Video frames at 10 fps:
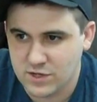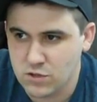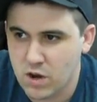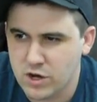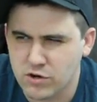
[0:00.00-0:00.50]

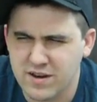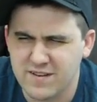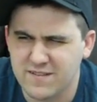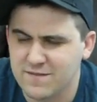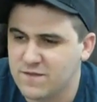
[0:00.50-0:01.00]

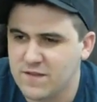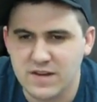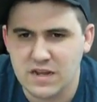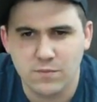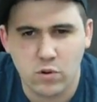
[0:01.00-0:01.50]

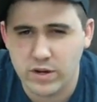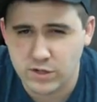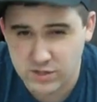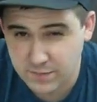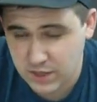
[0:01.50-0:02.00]
215
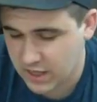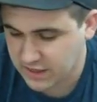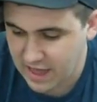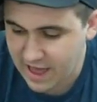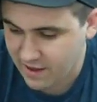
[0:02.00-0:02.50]
points or something
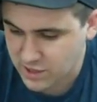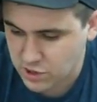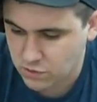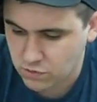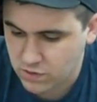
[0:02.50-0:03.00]
like that
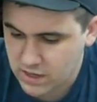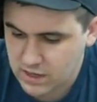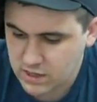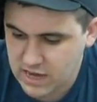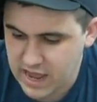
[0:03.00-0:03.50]
to
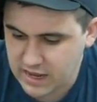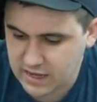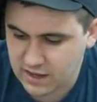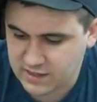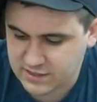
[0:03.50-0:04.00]

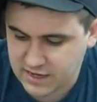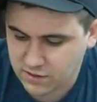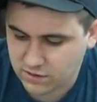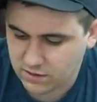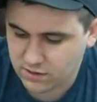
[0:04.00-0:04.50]
take a
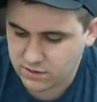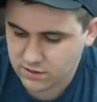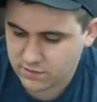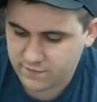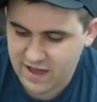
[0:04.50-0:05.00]
single
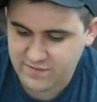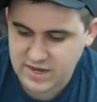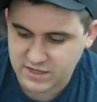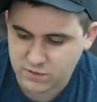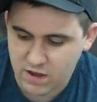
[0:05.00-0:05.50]
five
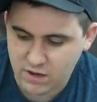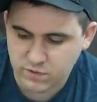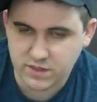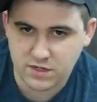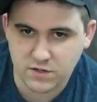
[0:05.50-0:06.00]
man squad
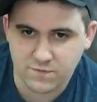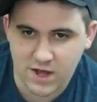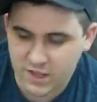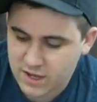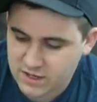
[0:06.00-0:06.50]
with the two
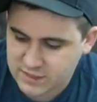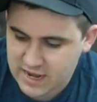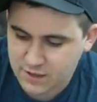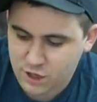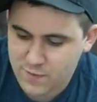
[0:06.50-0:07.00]
volley guns
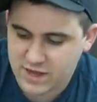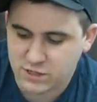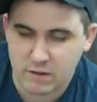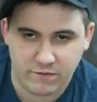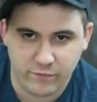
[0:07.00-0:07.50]
and the command
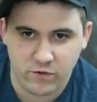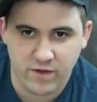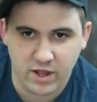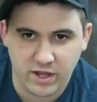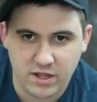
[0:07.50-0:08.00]
squad with four
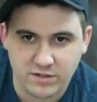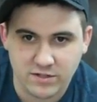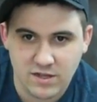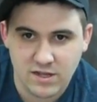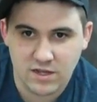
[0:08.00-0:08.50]
volley
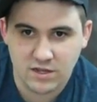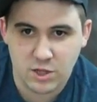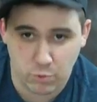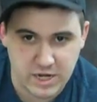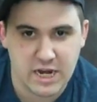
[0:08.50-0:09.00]
guns
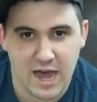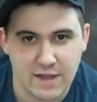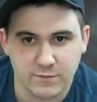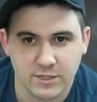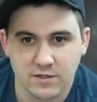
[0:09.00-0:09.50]
three
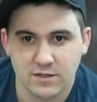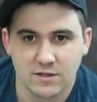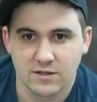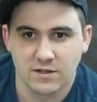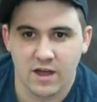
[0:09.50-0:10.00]
times.
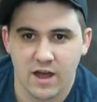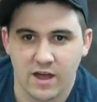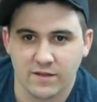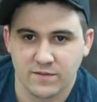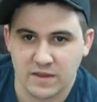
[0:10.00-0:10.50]

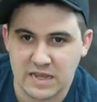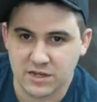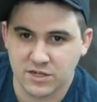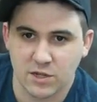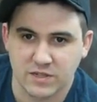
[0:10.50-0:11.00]
Uh, each,
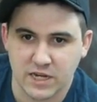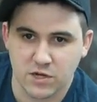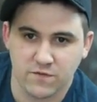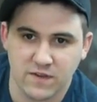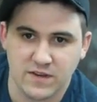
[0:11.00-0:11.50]
oh, so it's like
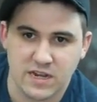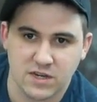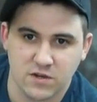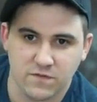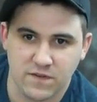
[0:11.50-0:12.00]

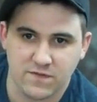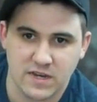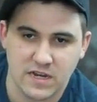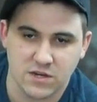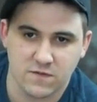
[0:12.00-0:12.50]
215,
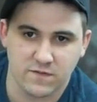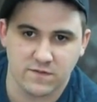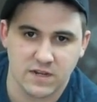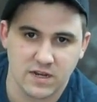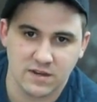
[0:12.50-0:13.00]
215,
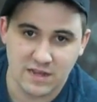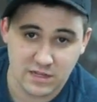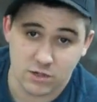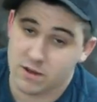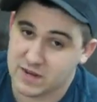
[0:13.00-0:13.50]
215. okay,
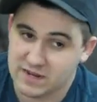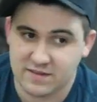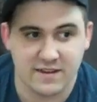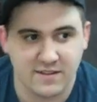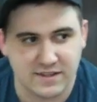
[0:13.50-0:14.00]
so I mean
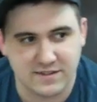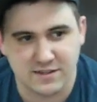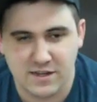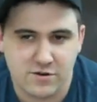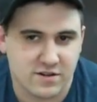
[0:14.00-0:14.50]
that's like
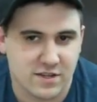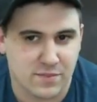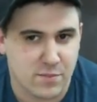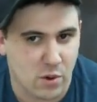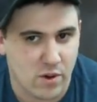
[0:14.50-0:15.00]
600 that
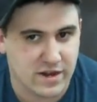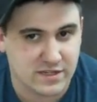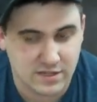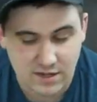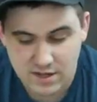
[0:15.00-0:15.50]
something
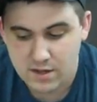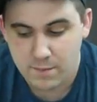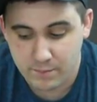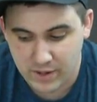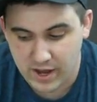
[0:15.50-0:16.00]
points. Up. Right.
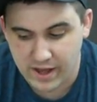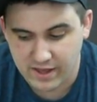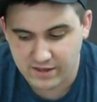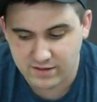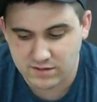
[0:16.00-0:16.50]

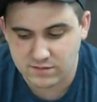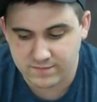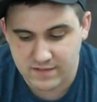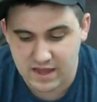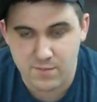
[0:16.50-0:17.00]
But
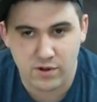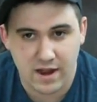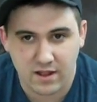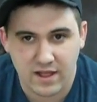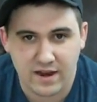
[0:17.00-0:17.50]
that can put
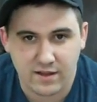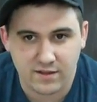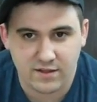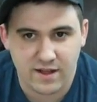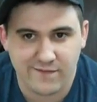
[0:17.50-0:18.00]
out a lot
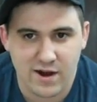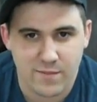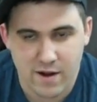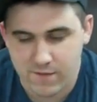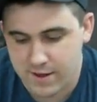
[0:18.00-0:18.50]
of a lot of
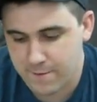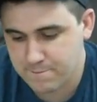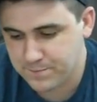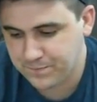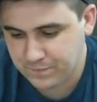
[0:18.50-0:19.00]
firepower. Yeah,
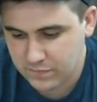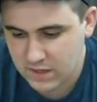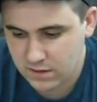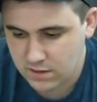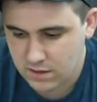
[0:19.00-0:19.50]
that's amazing.
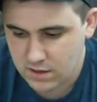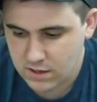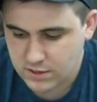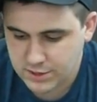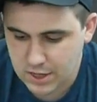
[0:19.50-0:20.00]

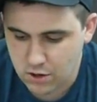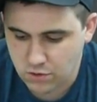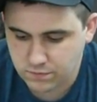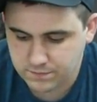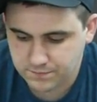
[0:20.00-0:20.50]

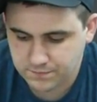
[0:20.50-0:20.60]
So